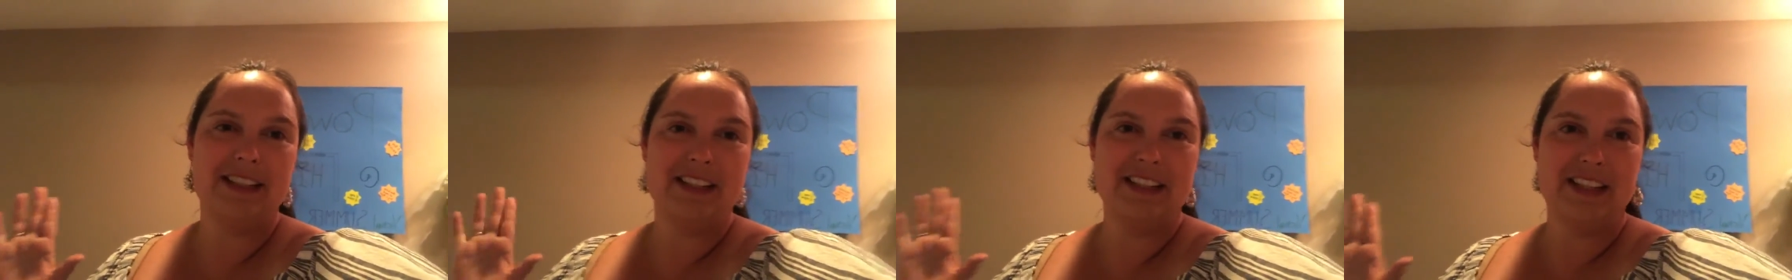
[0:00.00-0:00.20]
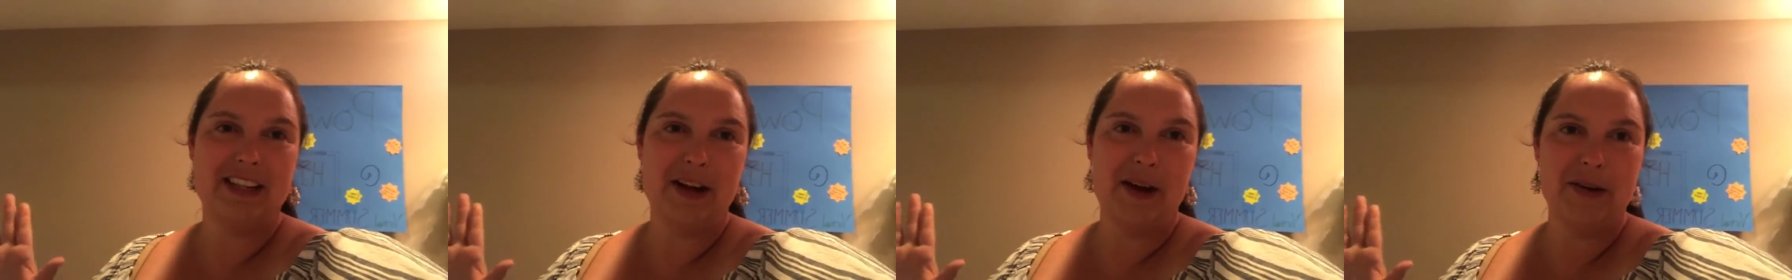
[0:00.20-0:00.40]

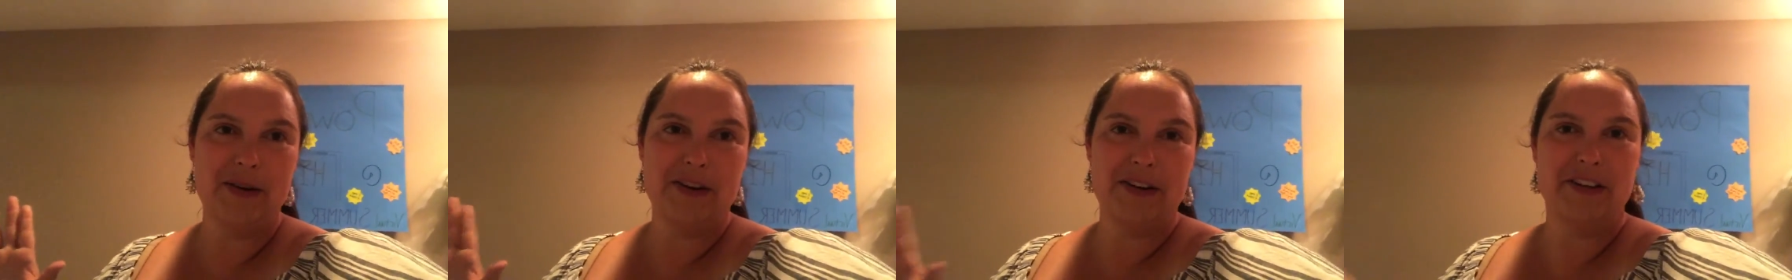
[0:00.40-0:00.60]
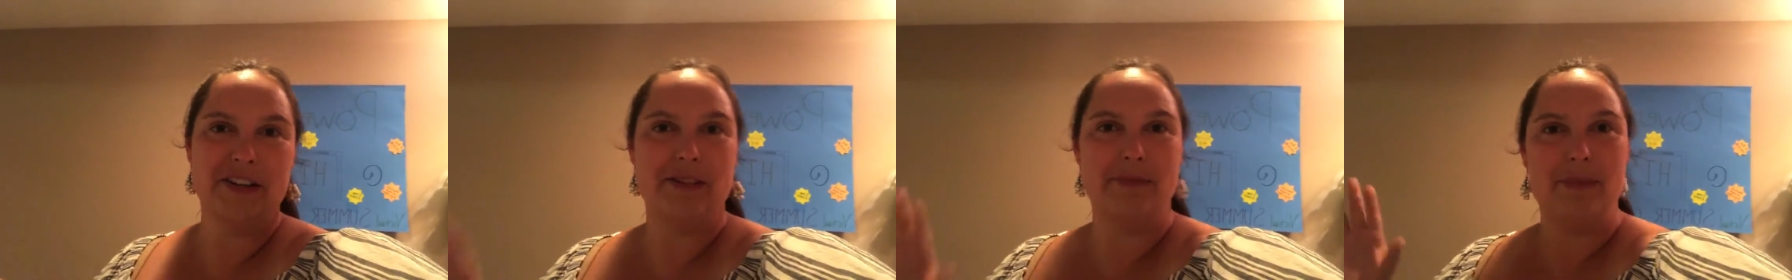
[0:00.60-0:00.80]
and
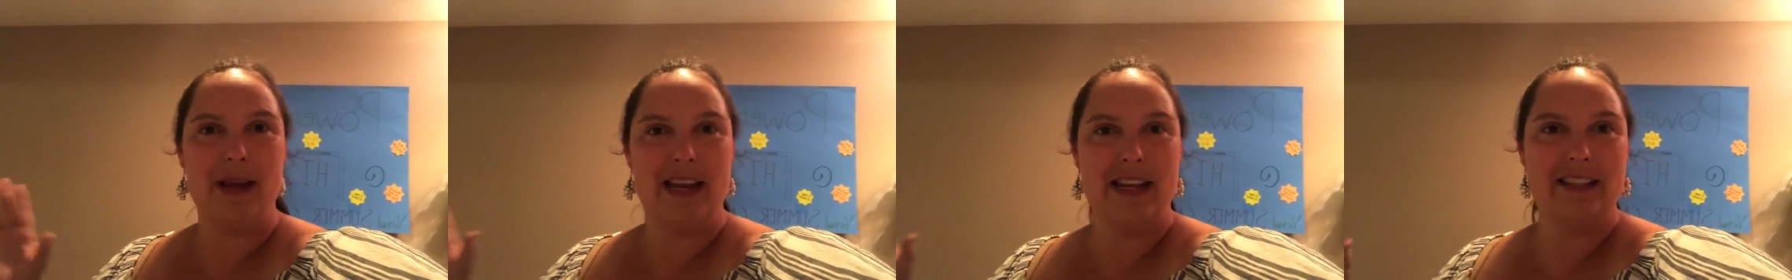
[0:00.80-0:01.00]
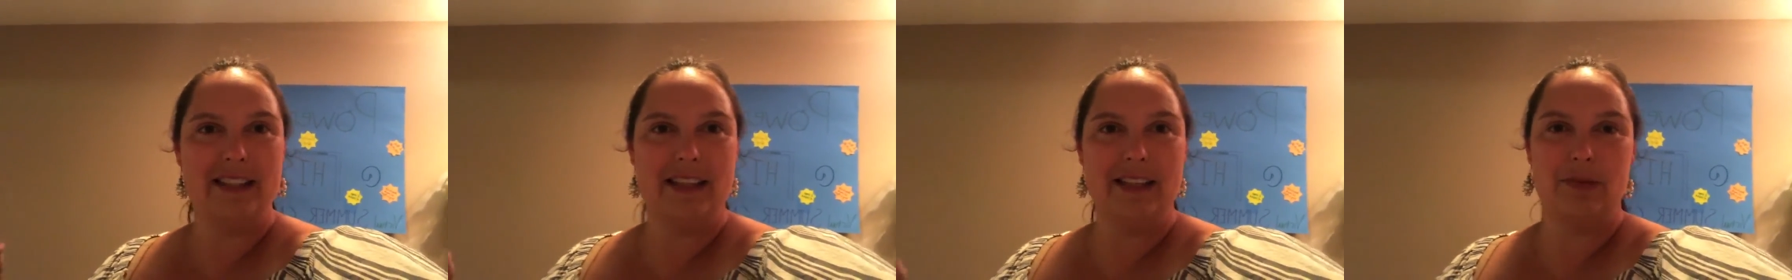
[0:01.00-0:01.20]
decoders,
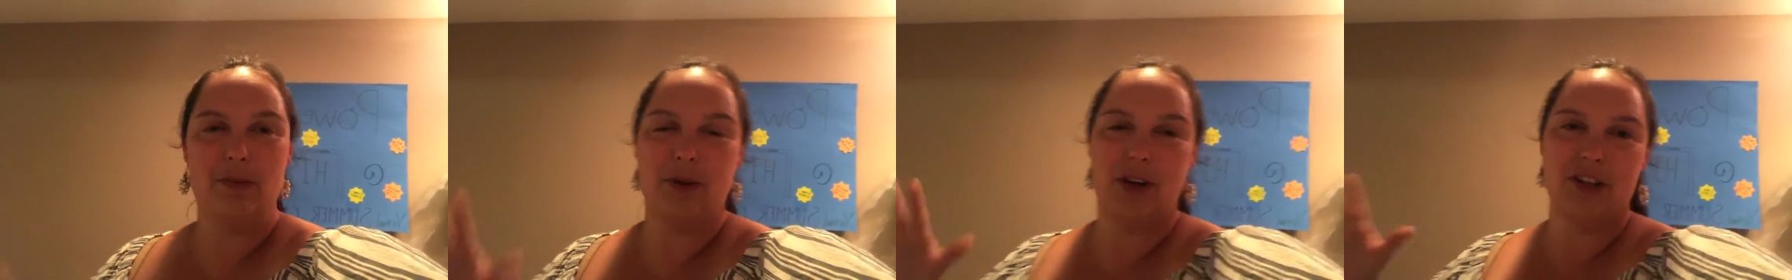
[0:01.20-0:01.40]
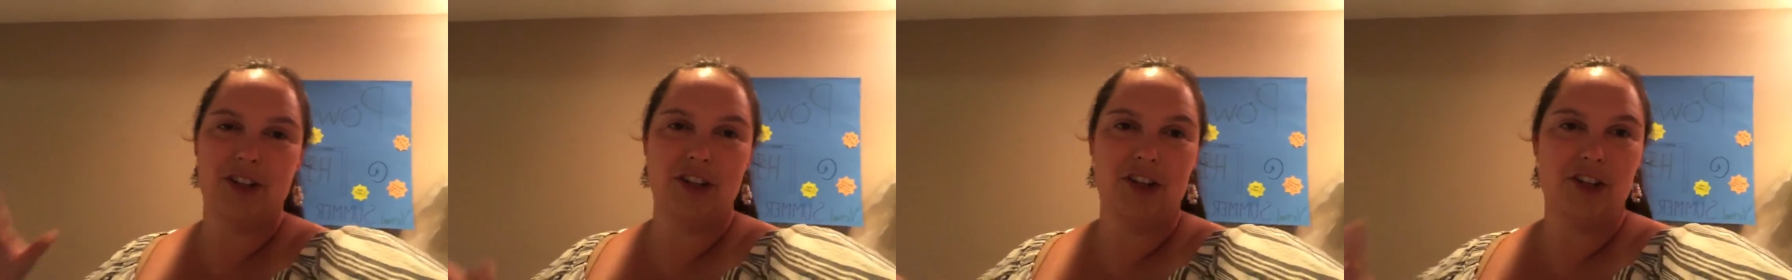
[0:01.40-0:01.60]
mazes,
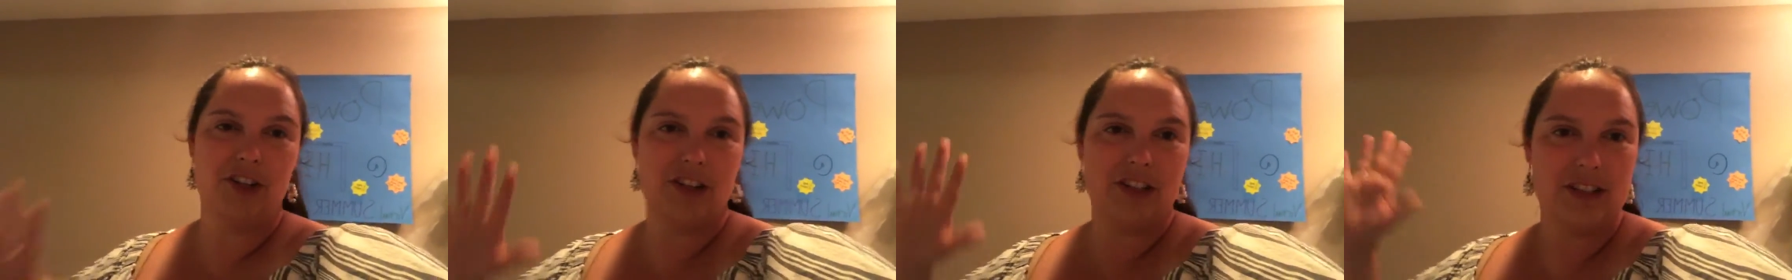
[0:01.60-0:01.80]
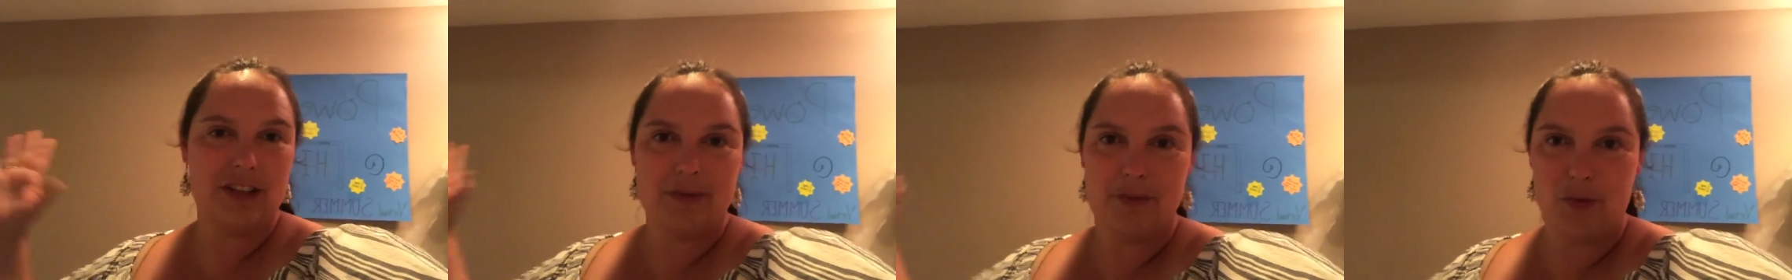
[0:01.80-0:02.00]
word
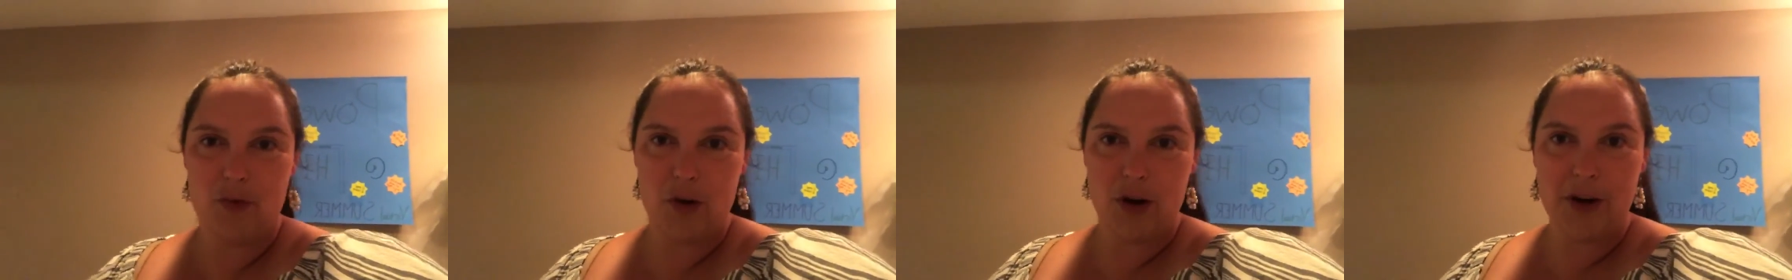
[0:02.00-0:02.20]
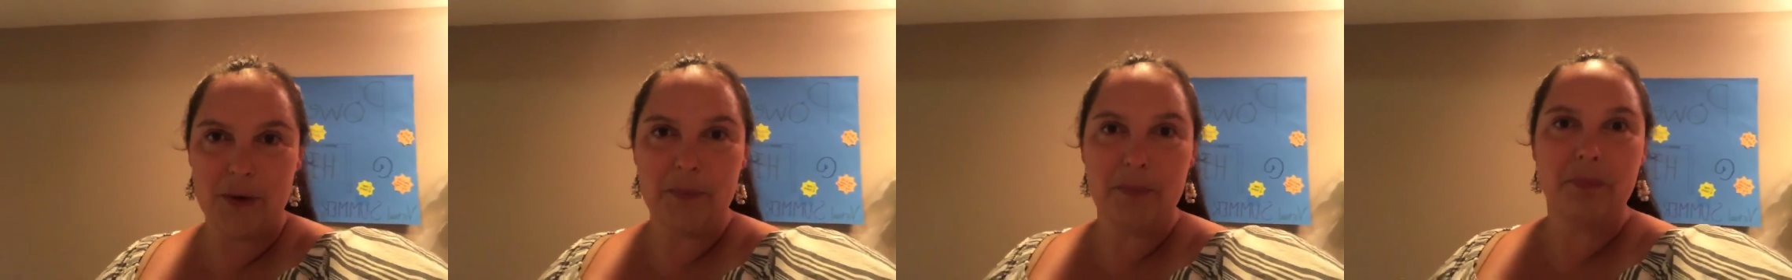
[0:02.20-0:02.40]
searches, and
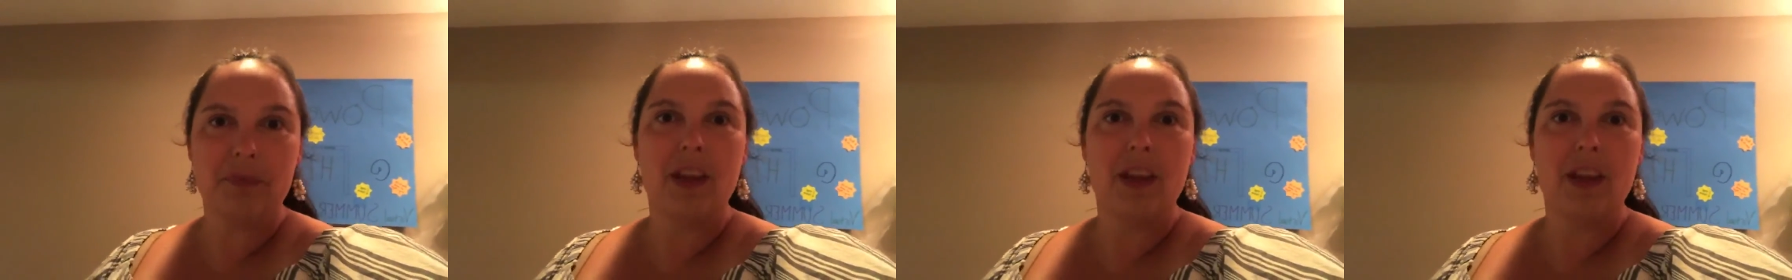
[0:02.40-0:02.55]
more.